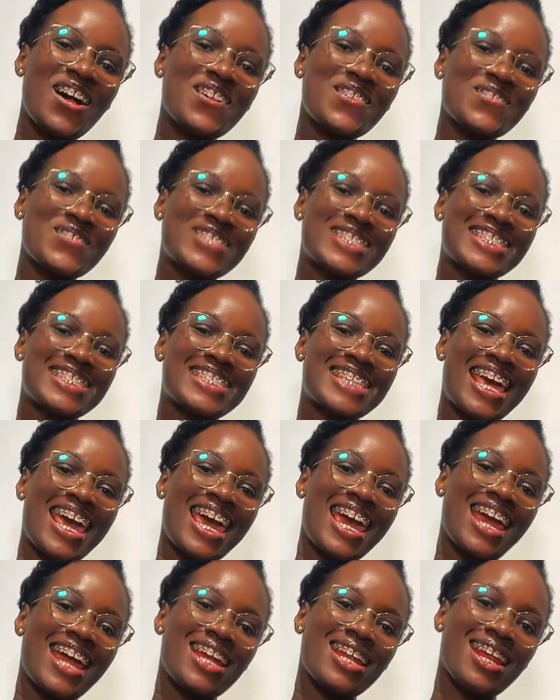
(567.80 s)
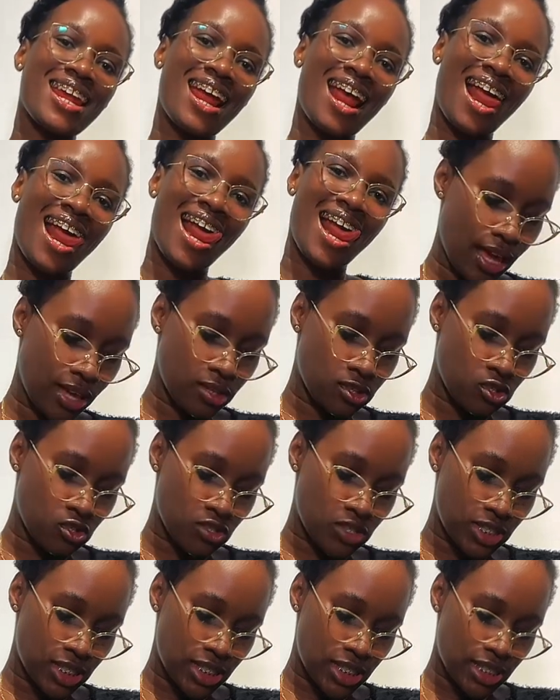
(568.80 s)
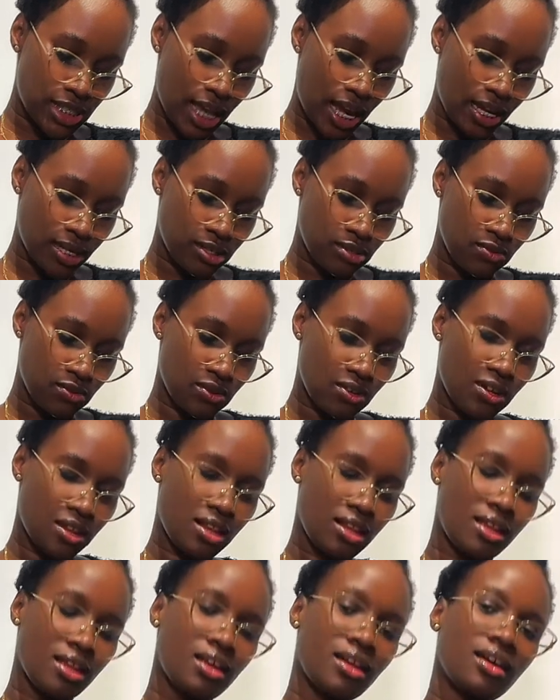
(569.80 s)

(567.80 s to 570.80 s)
Hold his head and just saddle.